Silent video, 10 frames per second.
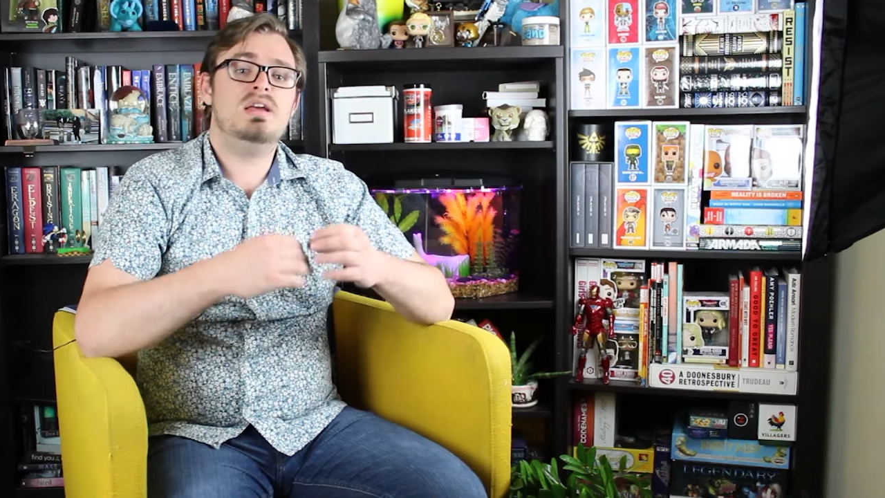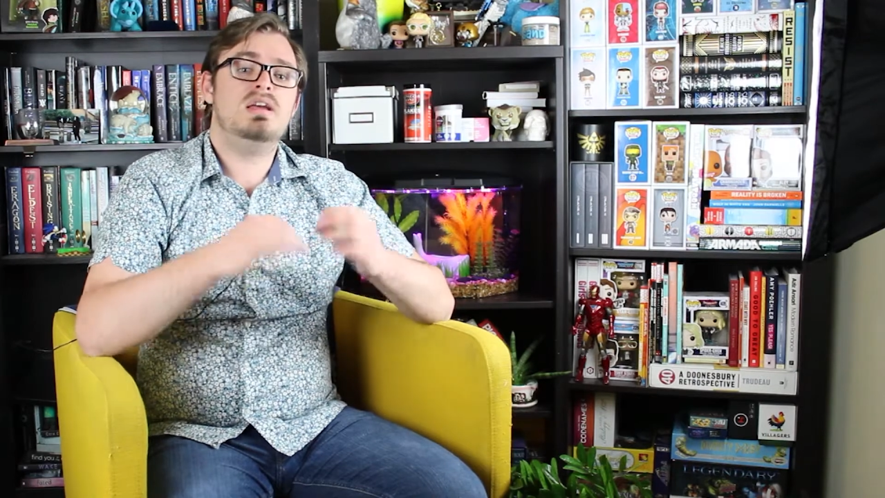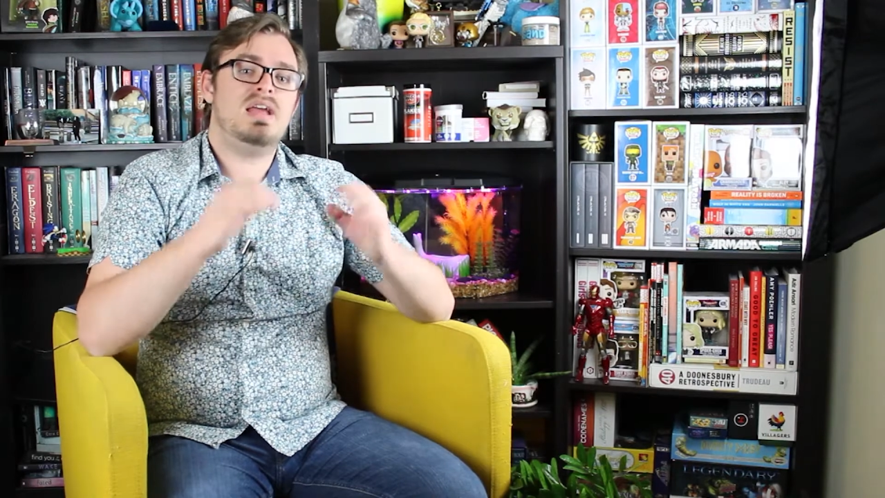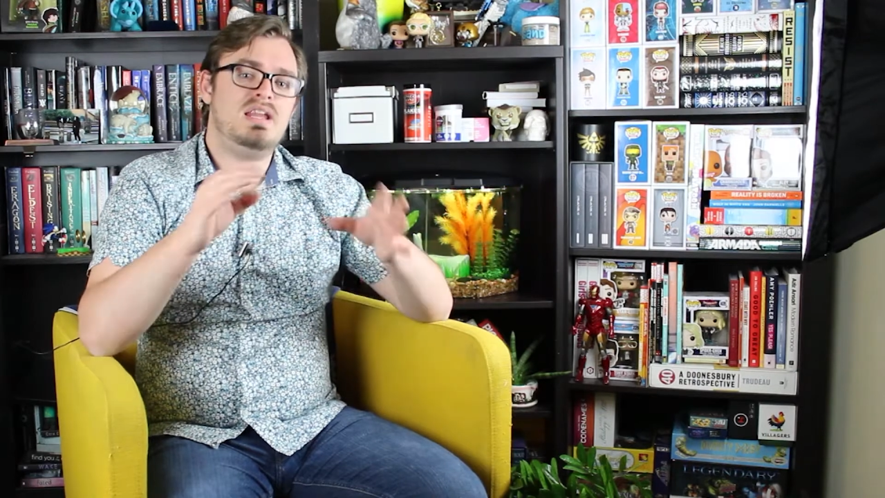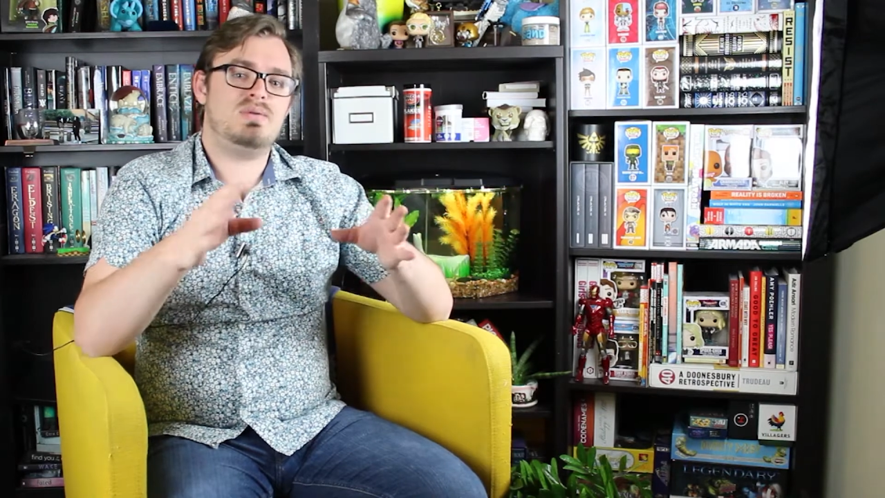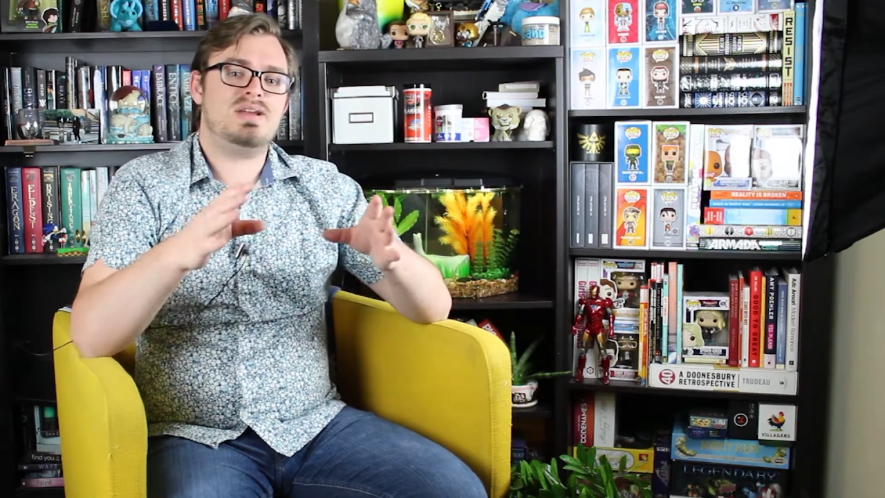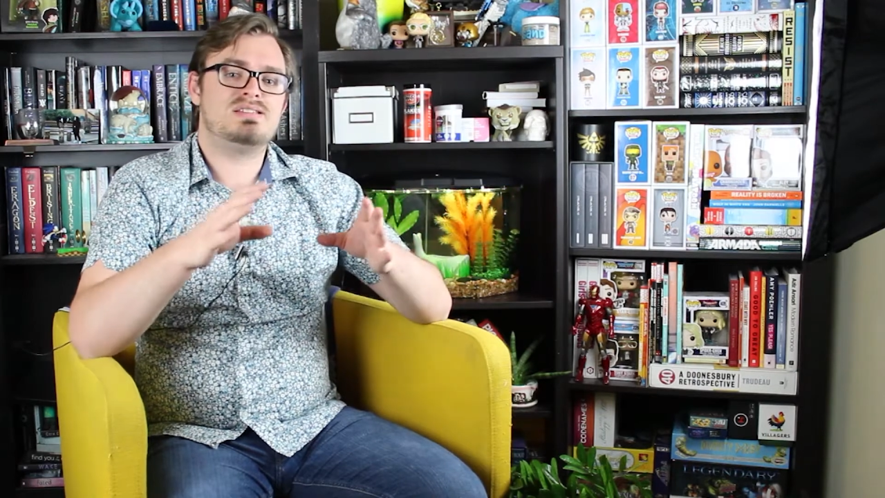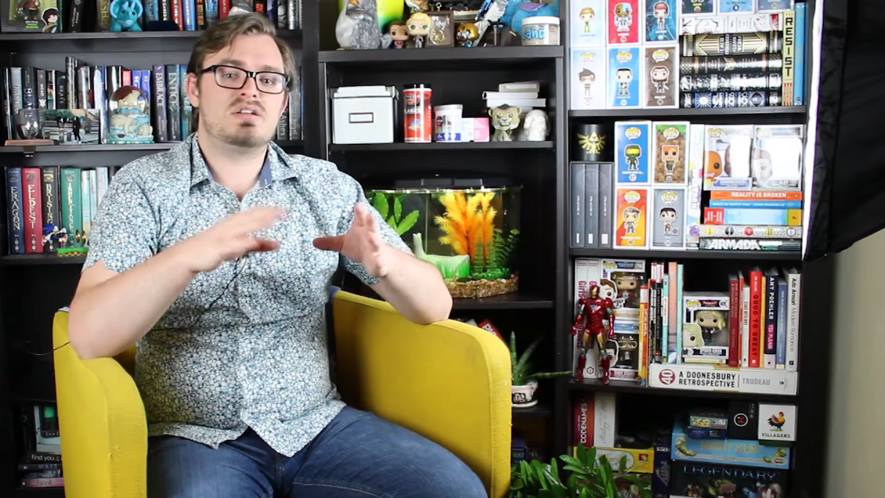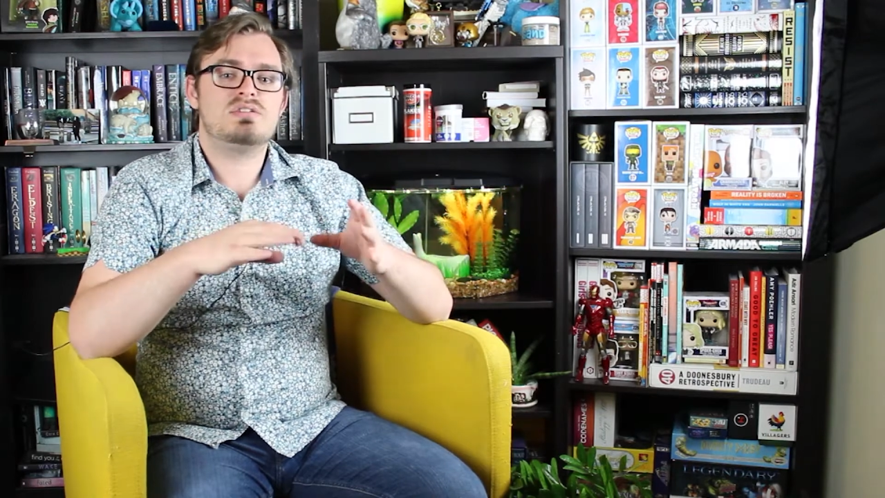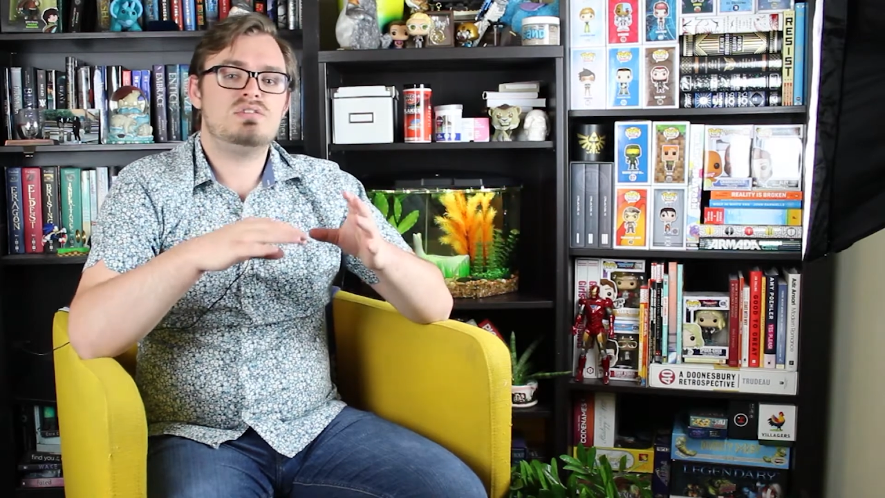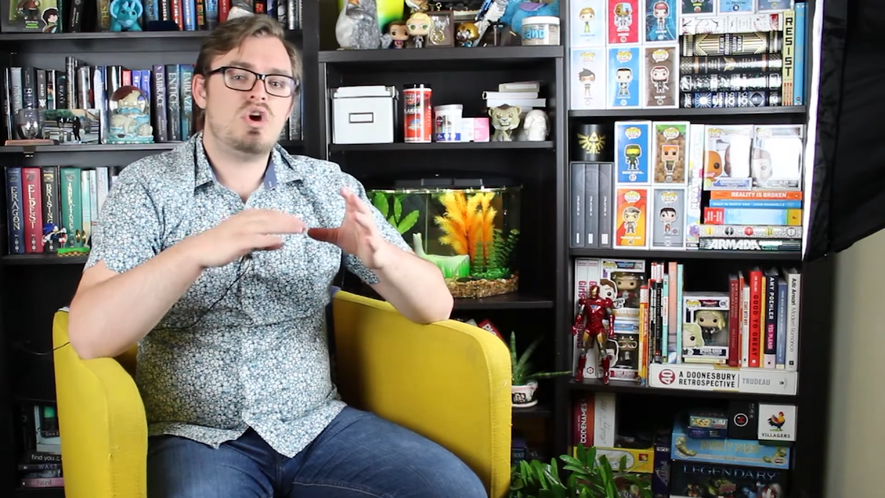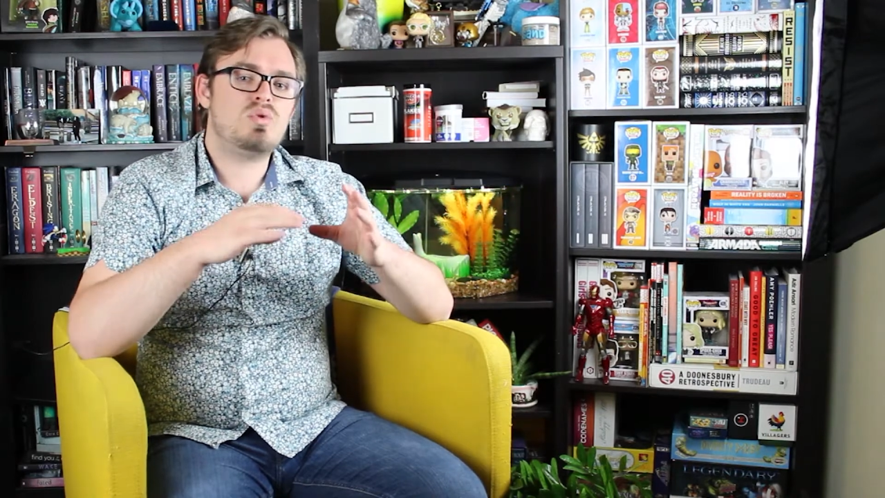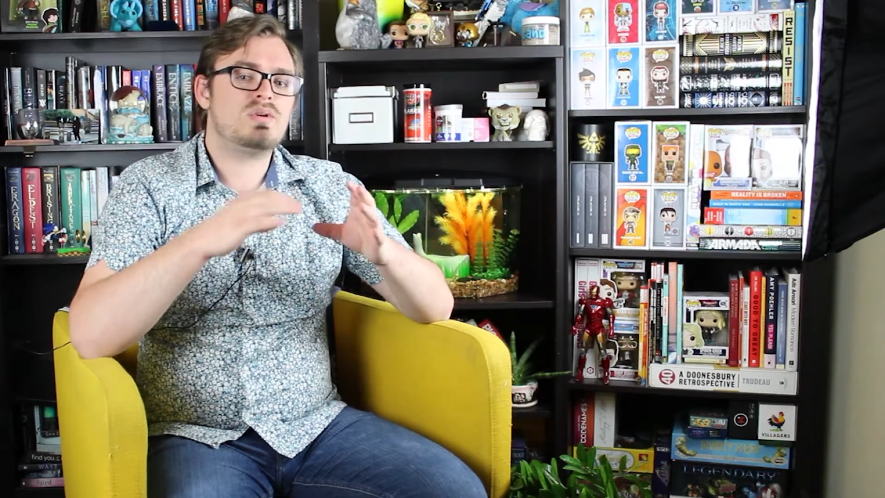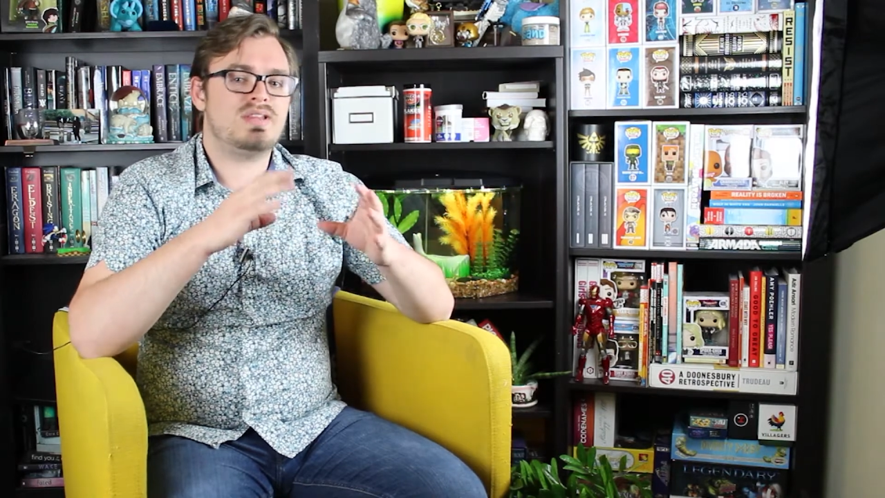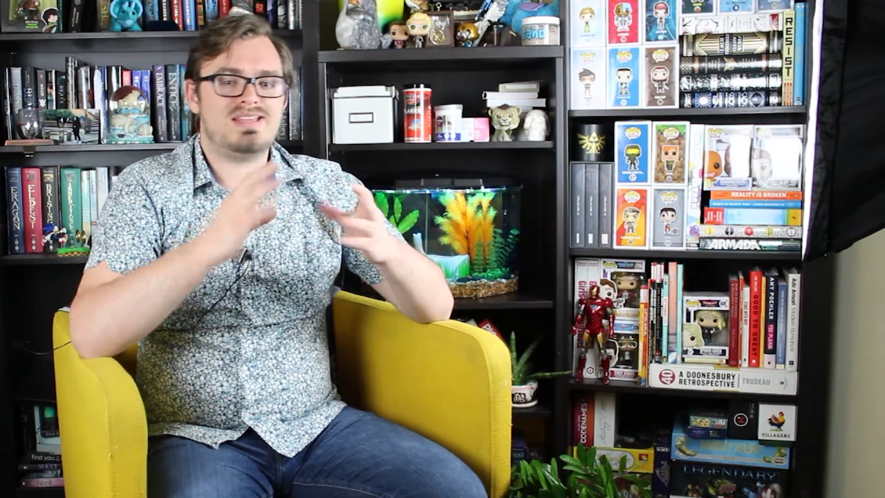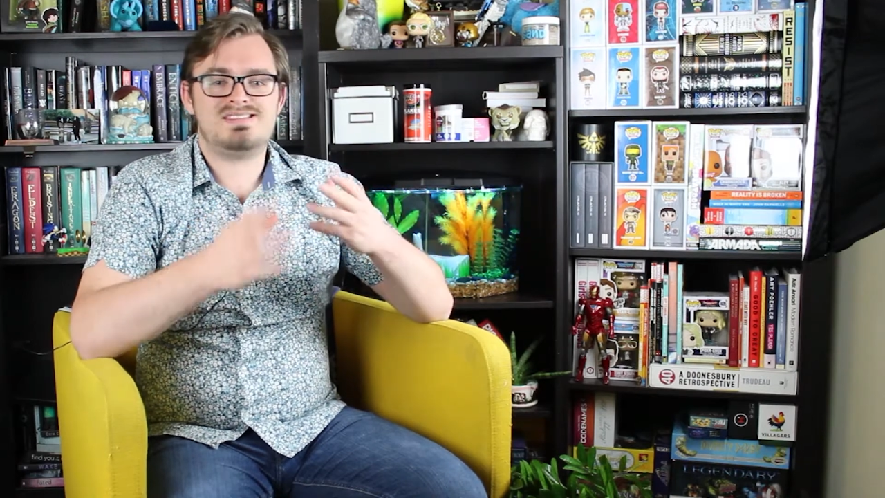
Anyways, there's no release